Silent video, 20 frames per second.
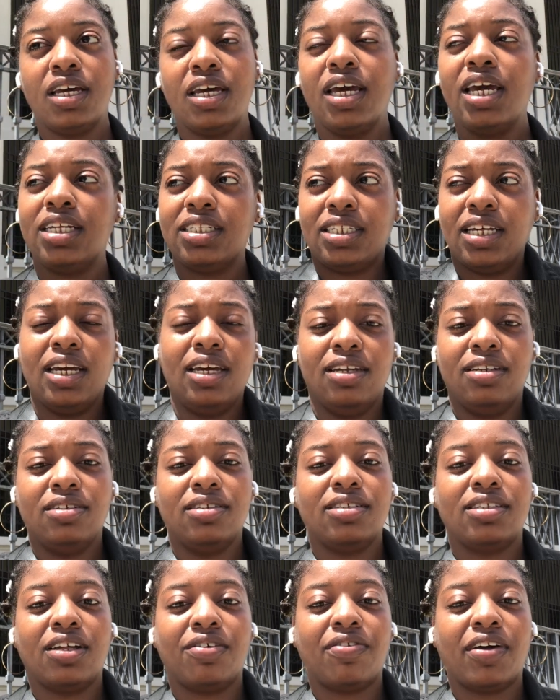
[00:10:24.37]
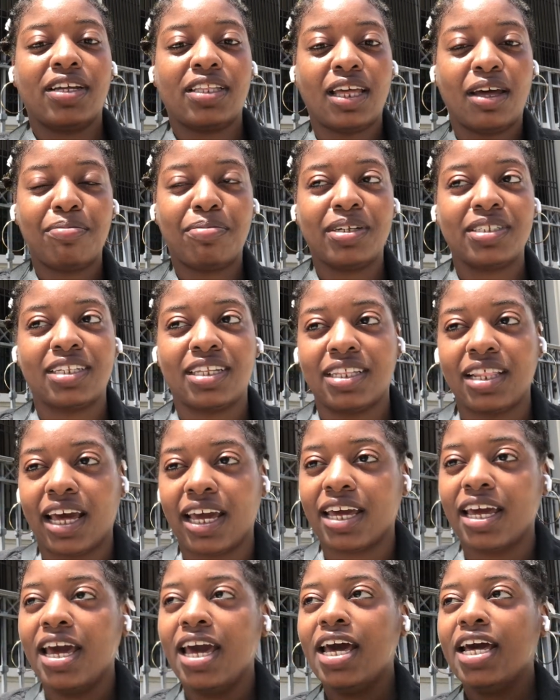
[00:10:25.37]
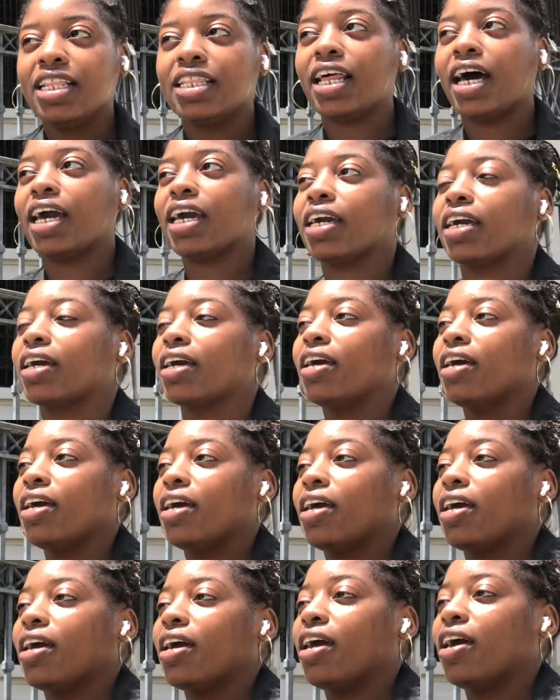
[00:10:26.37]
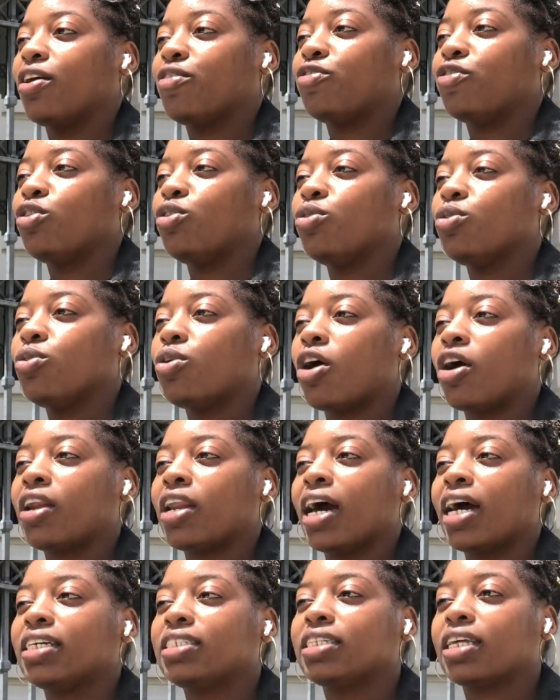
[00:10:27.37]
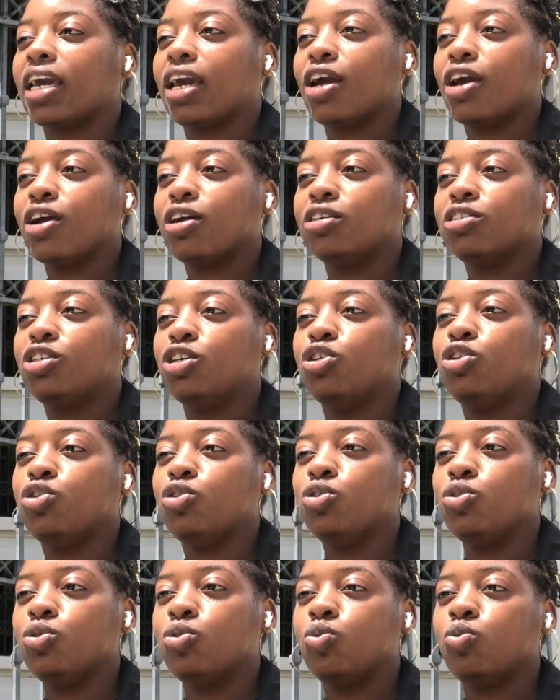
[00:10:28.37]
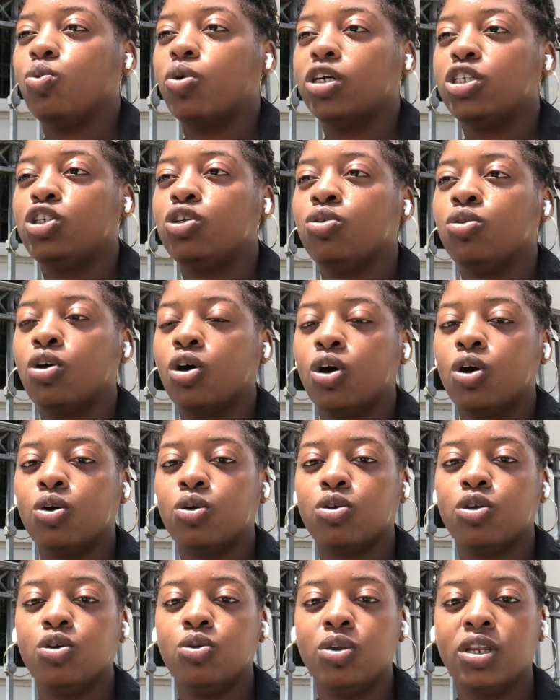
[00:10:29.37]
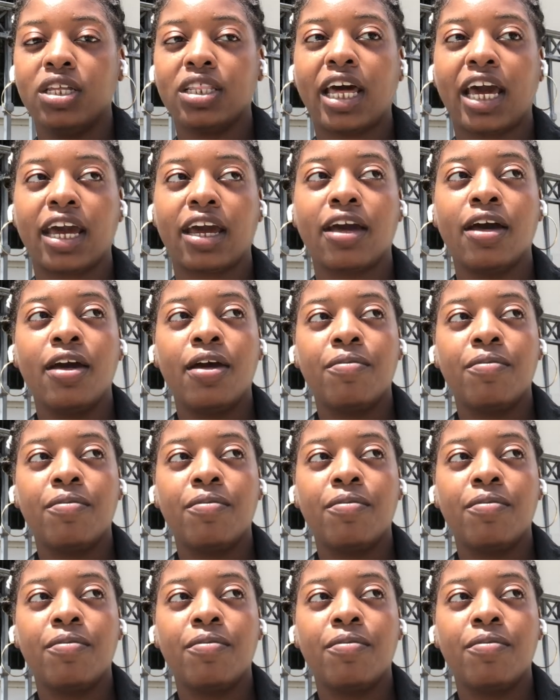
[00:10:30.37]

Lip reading: intent and stuff like that. Basically, like if you are not scared to do what you know you need, like,